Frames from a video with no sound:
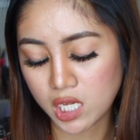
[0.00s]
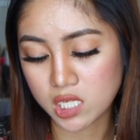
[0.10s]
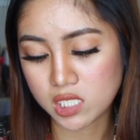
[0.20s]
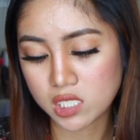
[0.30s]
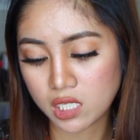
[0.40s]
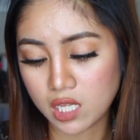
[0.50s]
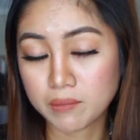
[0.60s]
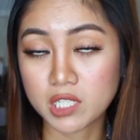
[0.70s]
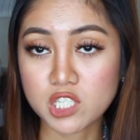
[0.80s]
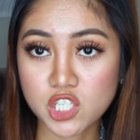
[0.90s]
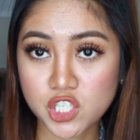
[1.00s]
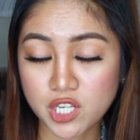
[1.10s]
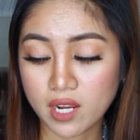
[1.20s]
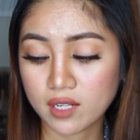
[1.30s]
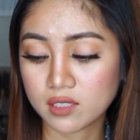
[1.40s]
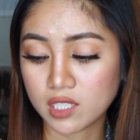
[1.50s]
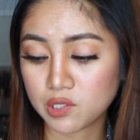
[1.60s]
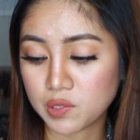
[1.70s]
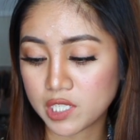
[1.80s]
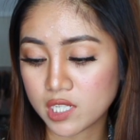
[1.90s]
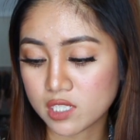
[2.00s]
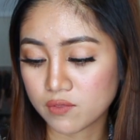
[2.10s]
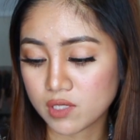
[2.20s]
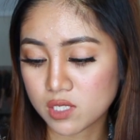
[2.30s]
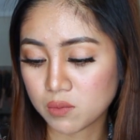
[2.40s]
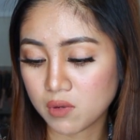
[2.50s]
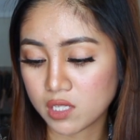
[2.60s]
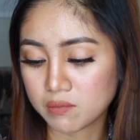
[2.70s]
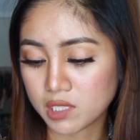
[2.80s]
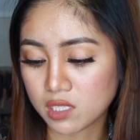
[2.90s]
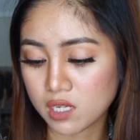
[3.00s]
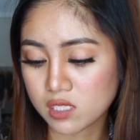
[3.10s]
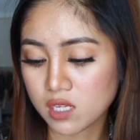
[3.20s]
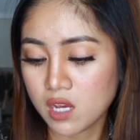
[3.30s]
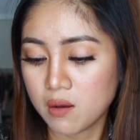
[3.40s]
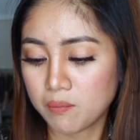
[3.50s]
and still I'm gonna check the ingredients of this one, because